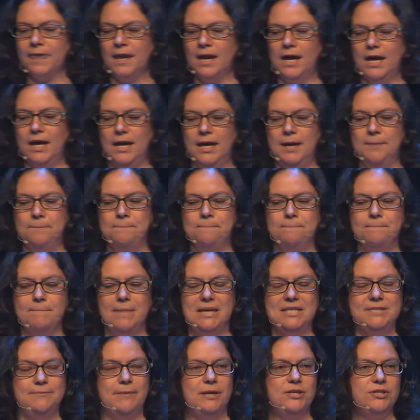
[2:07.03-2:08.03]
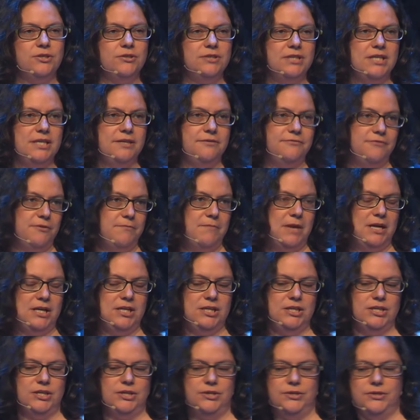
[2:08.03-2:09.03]
My specialty for many
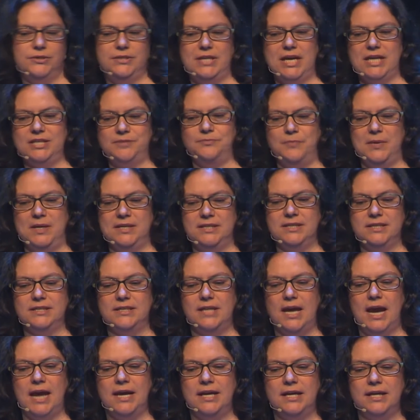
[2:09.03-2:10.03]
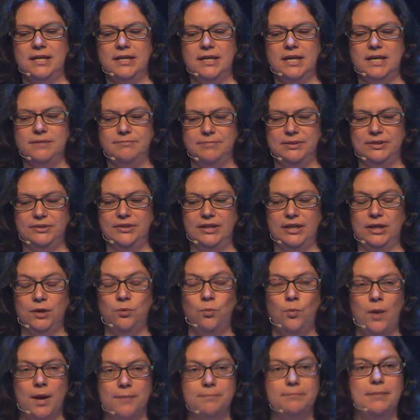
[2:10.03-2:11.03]
years has been designing and building
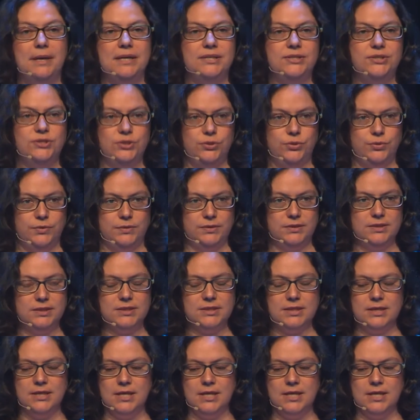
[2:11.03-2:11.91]
web-based tools,